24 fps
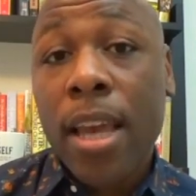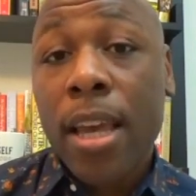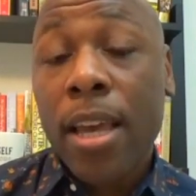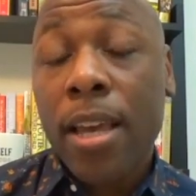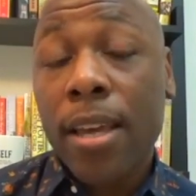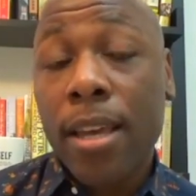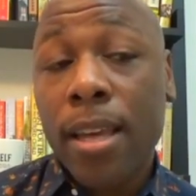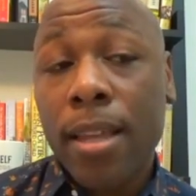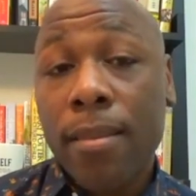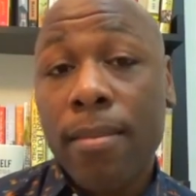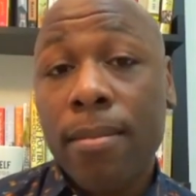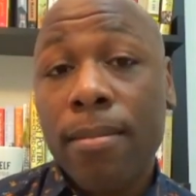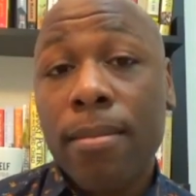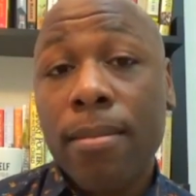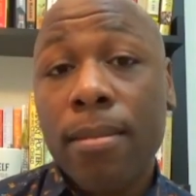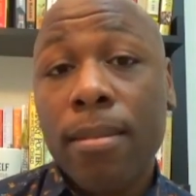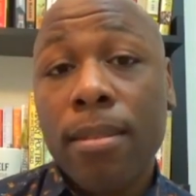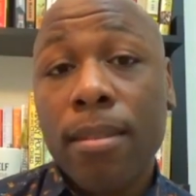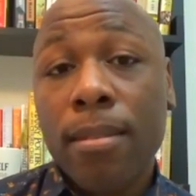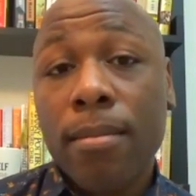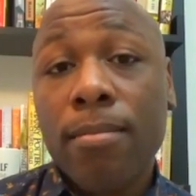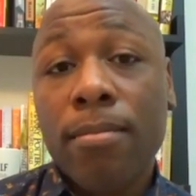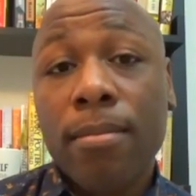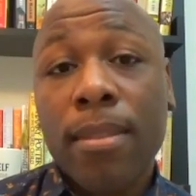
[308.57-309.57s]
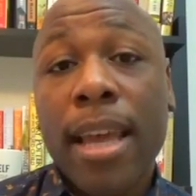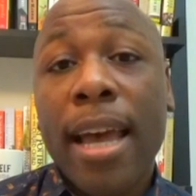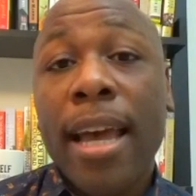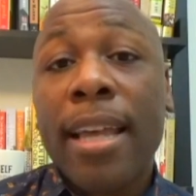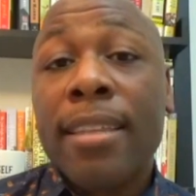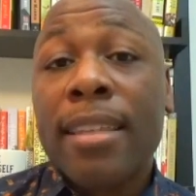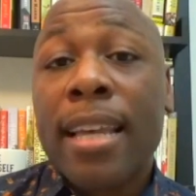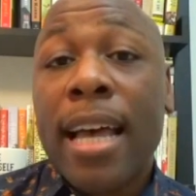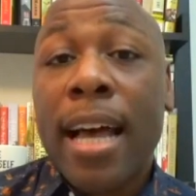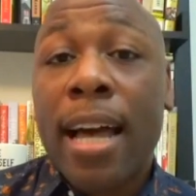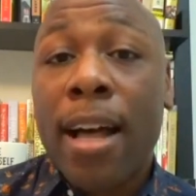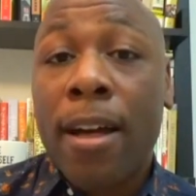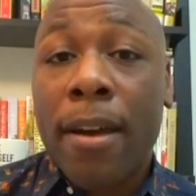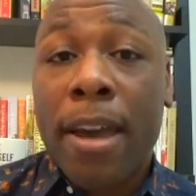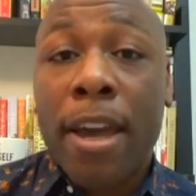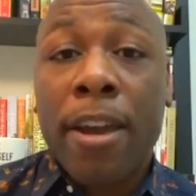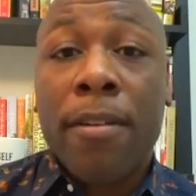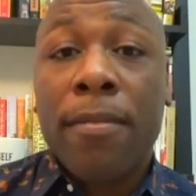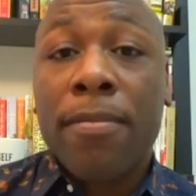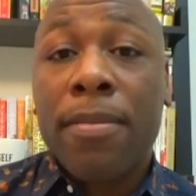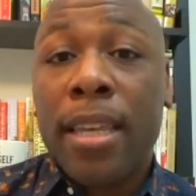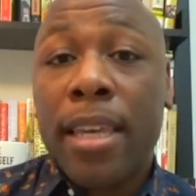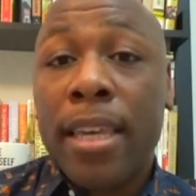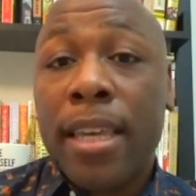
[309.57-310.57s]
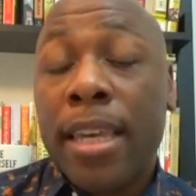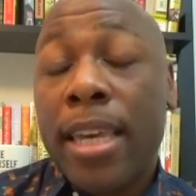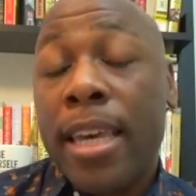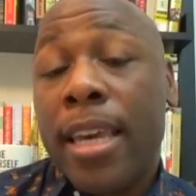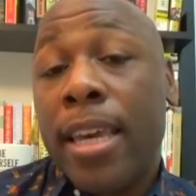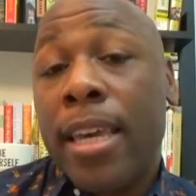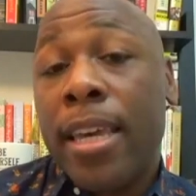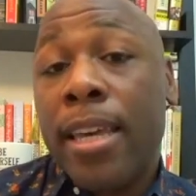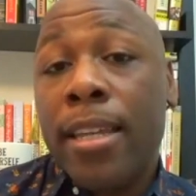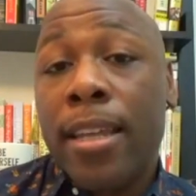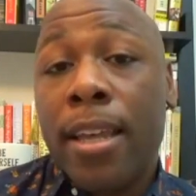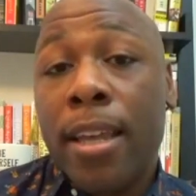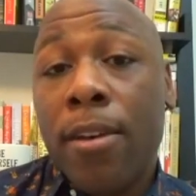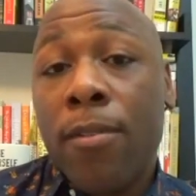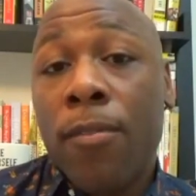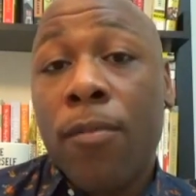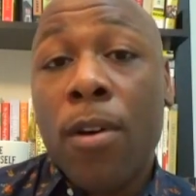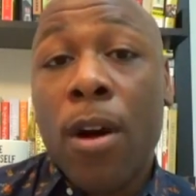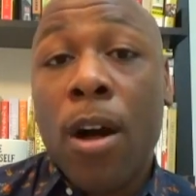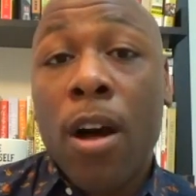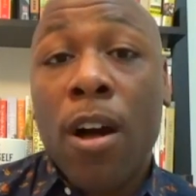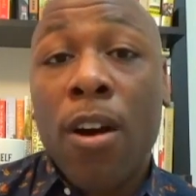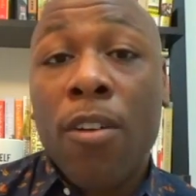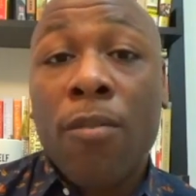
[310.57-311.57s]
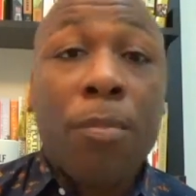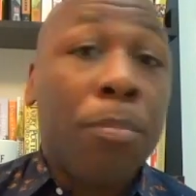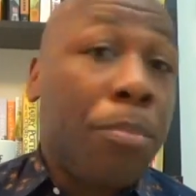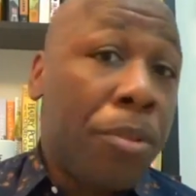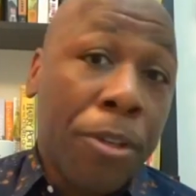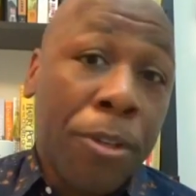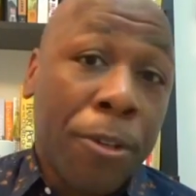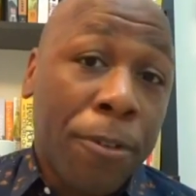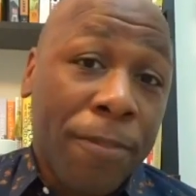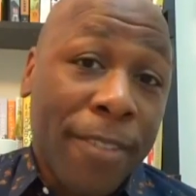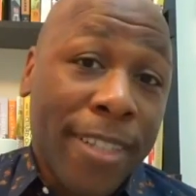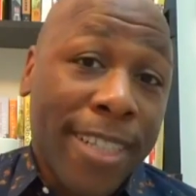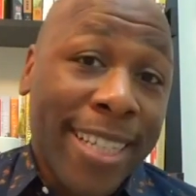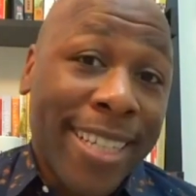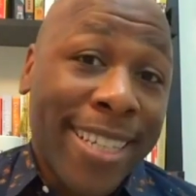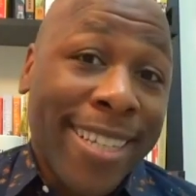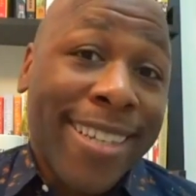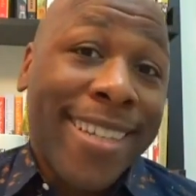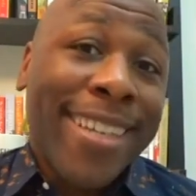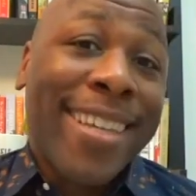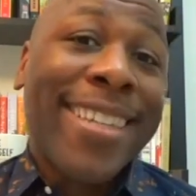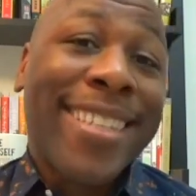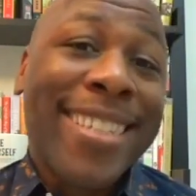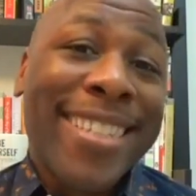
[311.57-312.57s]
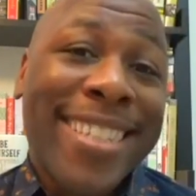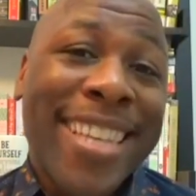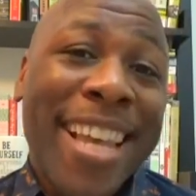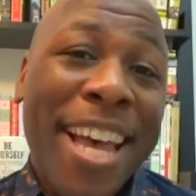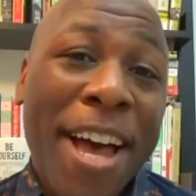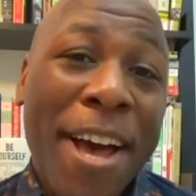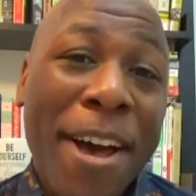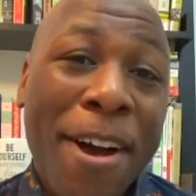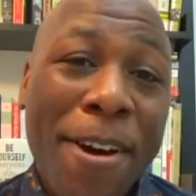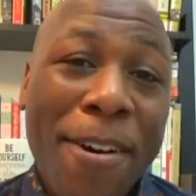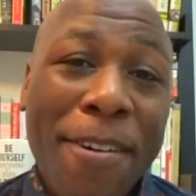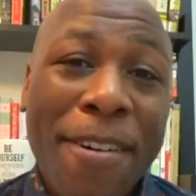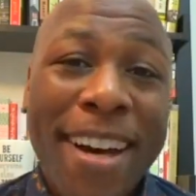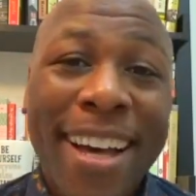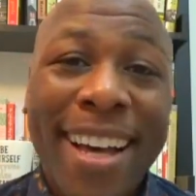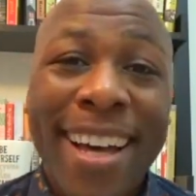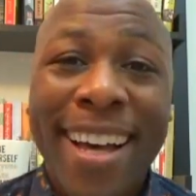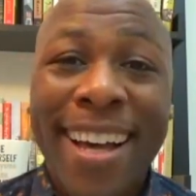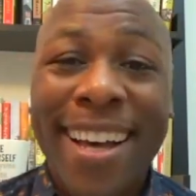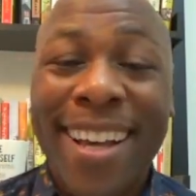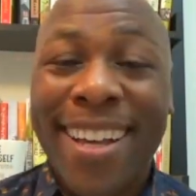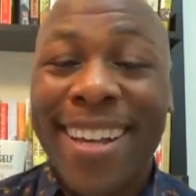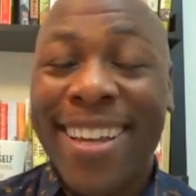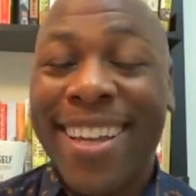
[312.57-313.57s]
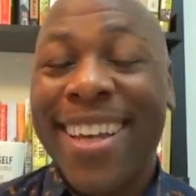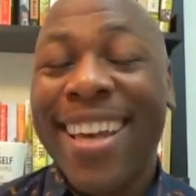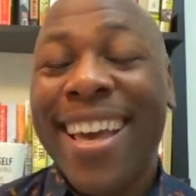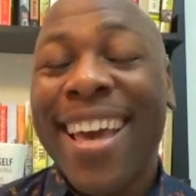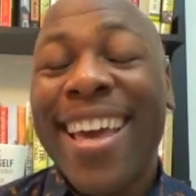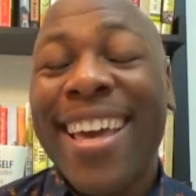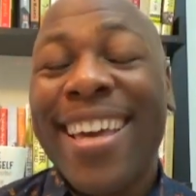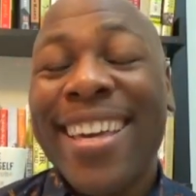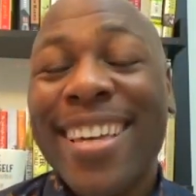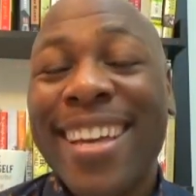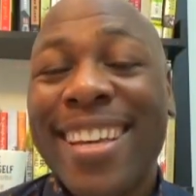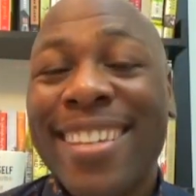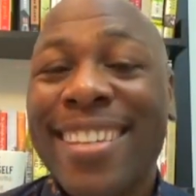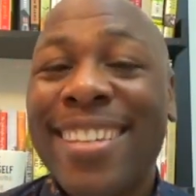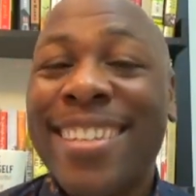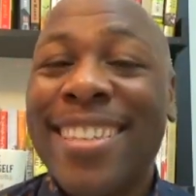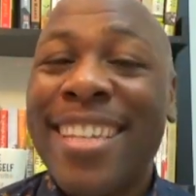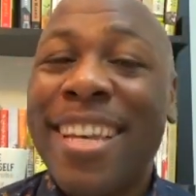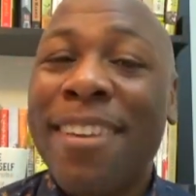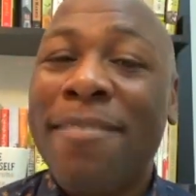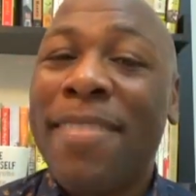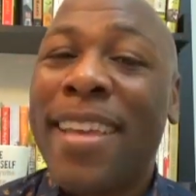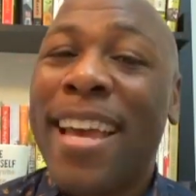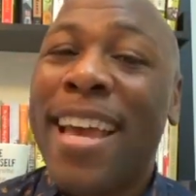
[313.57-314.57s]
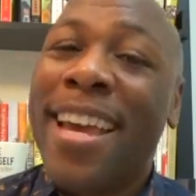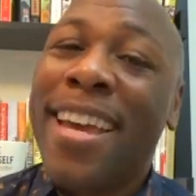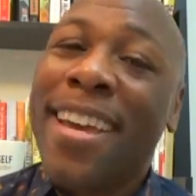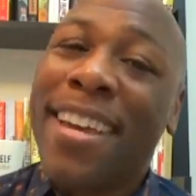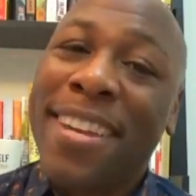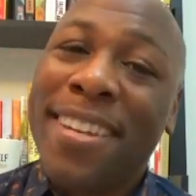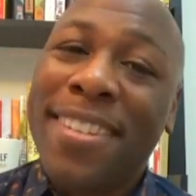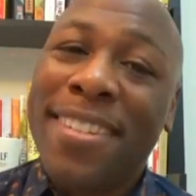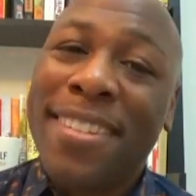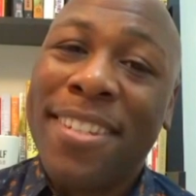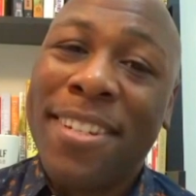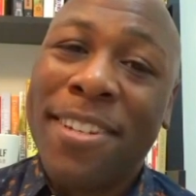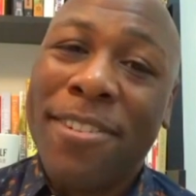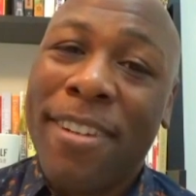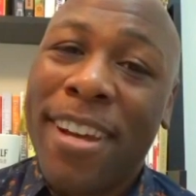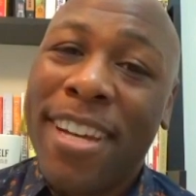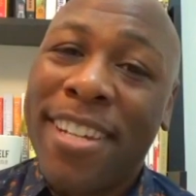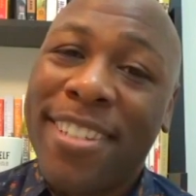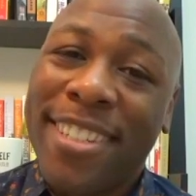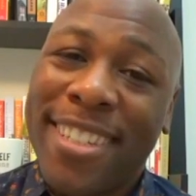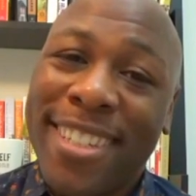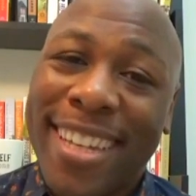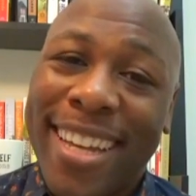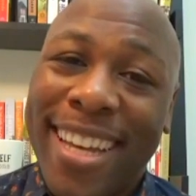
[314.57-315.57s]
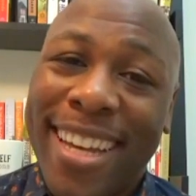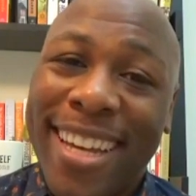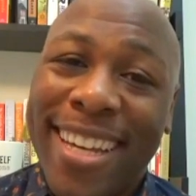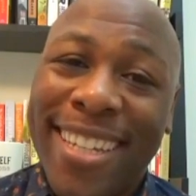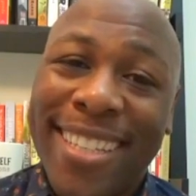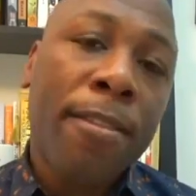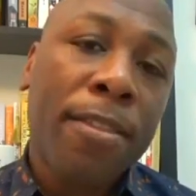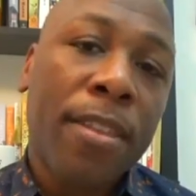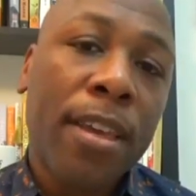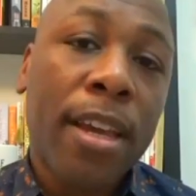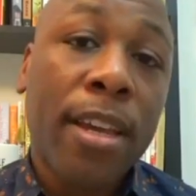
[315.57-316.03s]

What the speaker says: And that's how everything can evolve beautifully. So yeah, just keep that in consideration, guys.